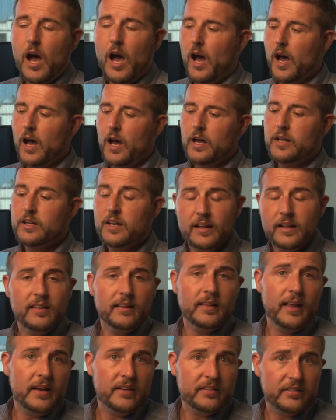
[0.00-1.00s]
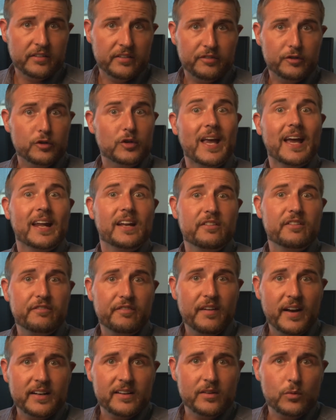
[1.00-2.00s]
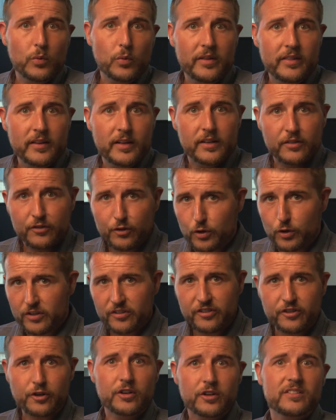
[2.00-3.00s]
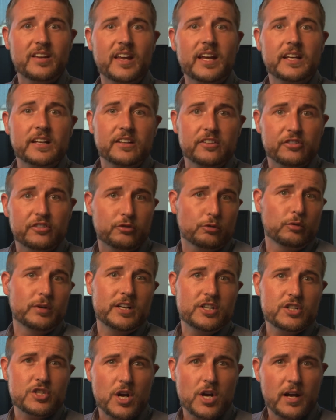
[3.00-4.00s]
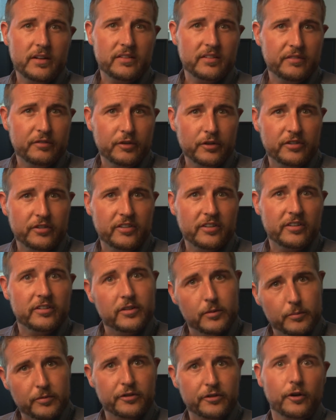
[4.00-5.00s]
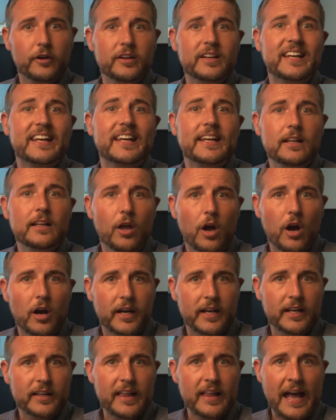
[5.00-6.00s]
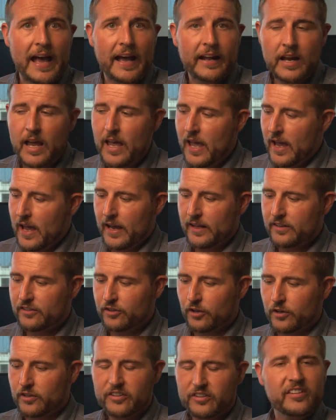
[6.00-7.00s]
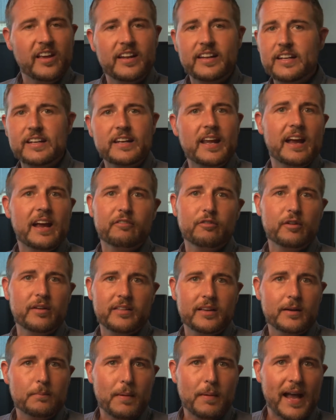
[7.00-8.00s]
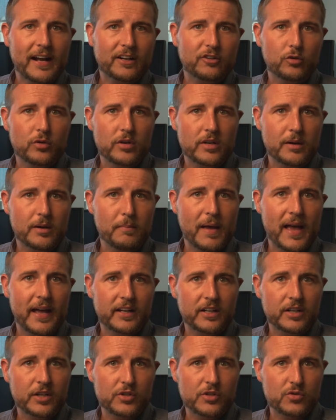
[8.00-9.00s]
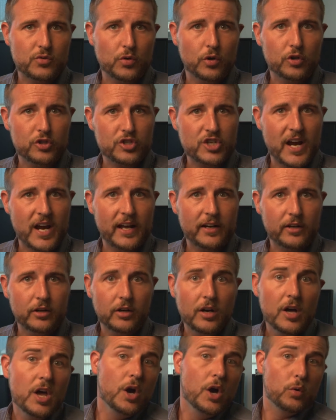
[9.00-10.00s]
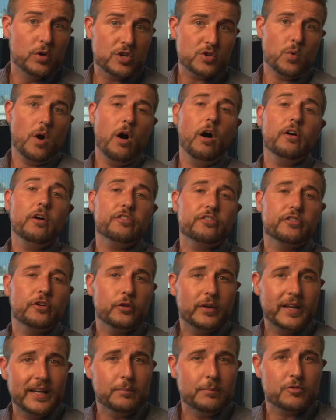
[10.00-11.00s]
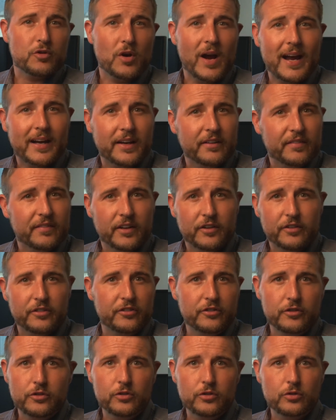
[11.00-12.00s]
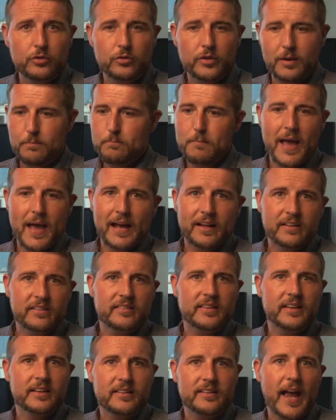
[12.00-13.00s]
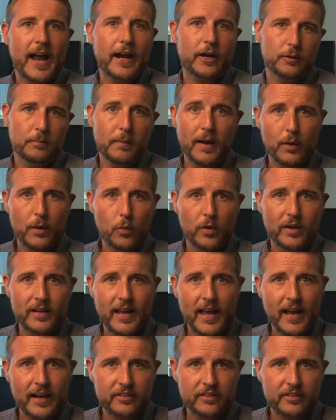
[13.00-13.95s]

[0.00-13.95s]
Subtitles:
Nonetheless, if you get infected with it, it's going to start taking screenshots of your system, start keylogging that, and start sending everything back to a command and control channel, which will also keep track if there's new commands the attacker might want to